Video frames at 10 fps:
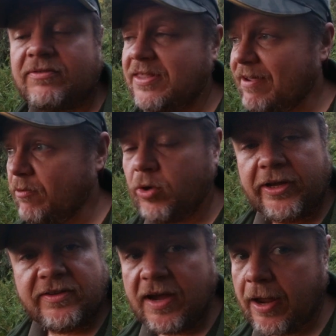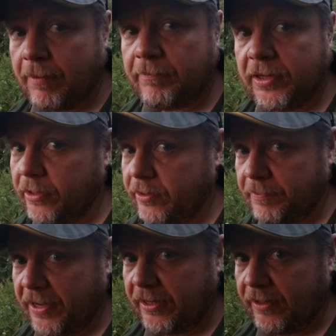Never wanting to hump a load of
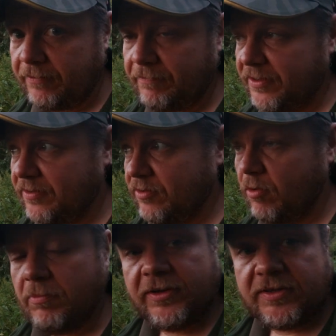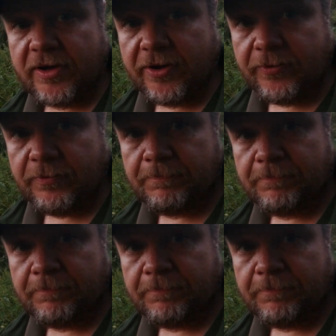bait in. That's not my style.